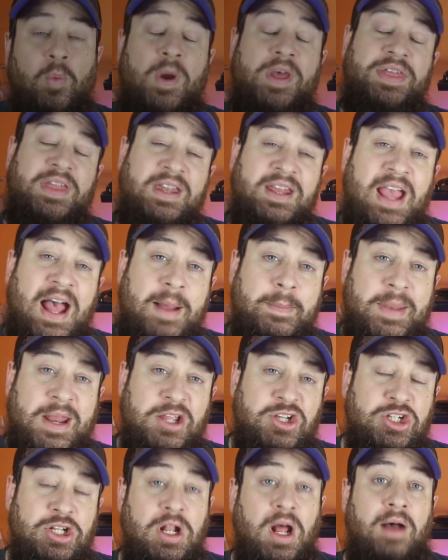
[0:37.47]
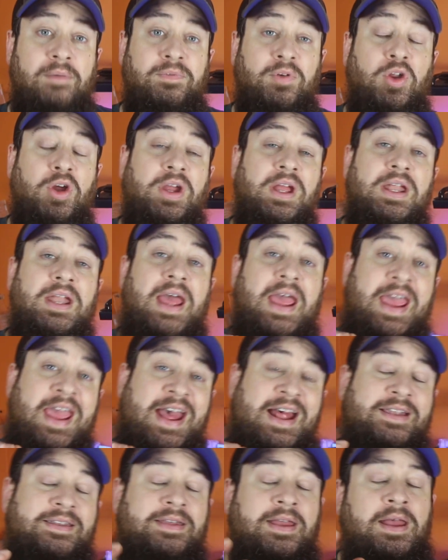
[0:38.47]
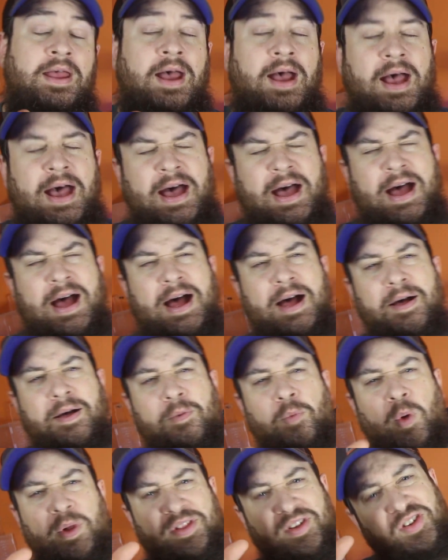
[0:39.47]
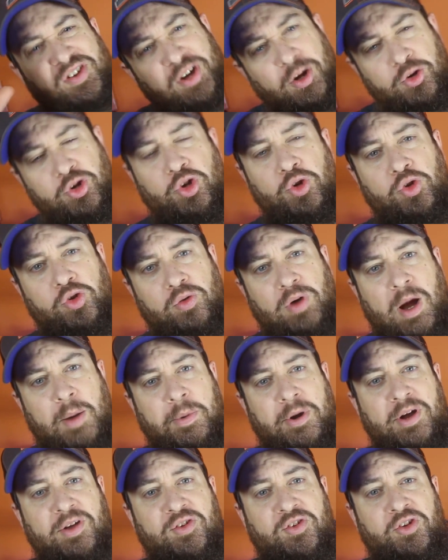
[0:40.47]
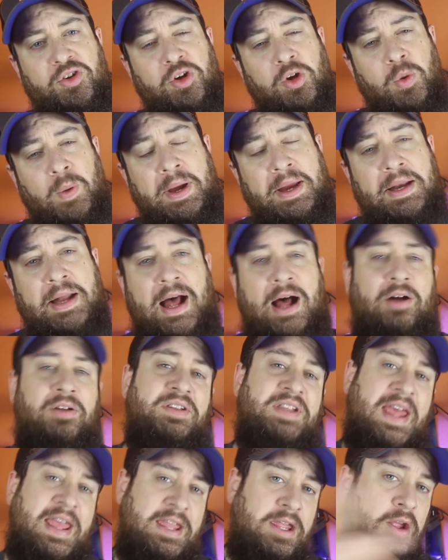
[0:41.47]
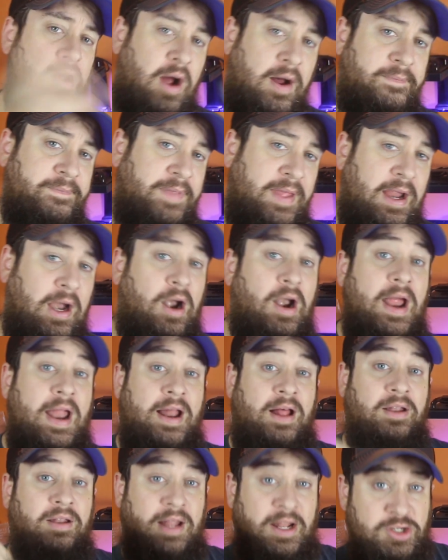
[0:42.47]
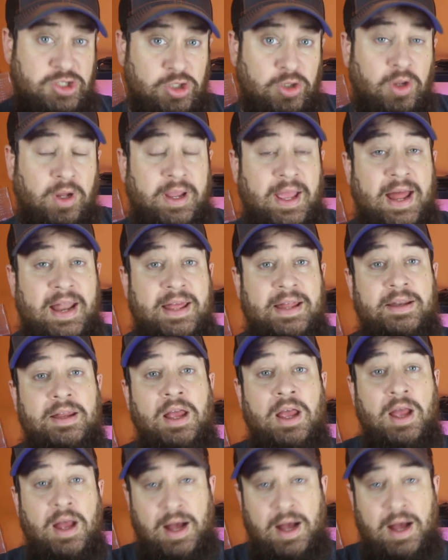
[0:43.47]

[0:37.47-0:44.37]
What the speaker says: in combination of looking at what the CO2 scrubber is doing, I'll take you off there and I'll let you look at it.